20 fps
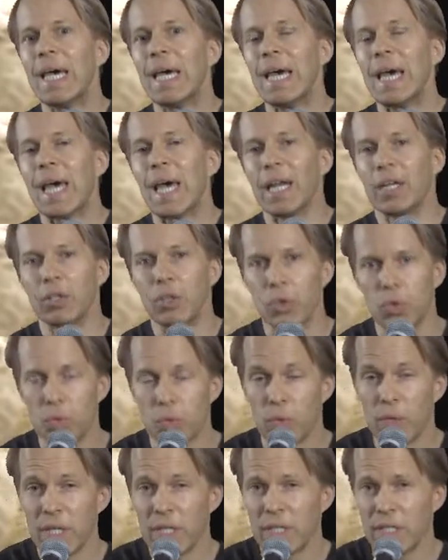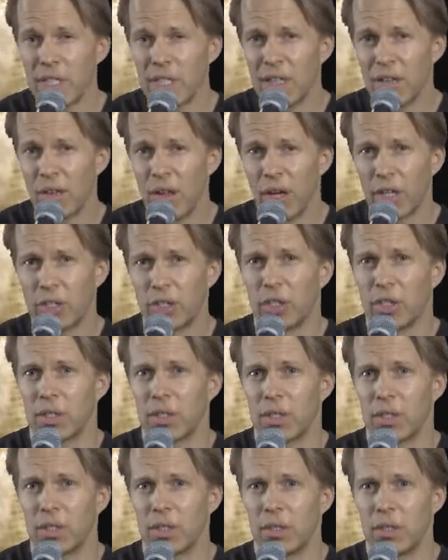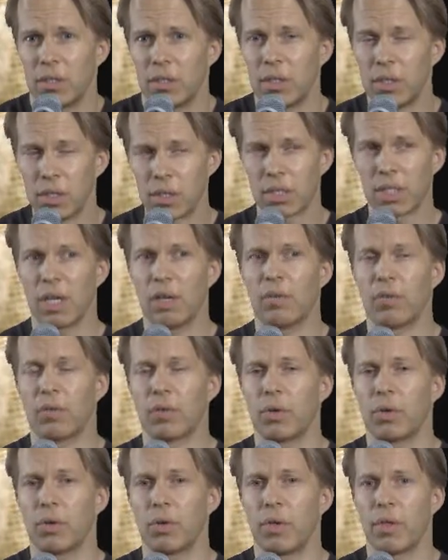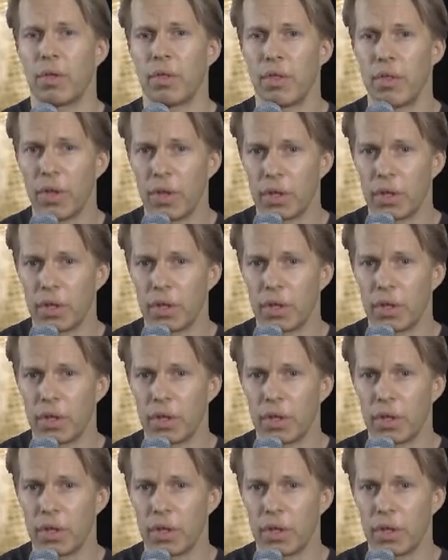and use reason and logic to discover the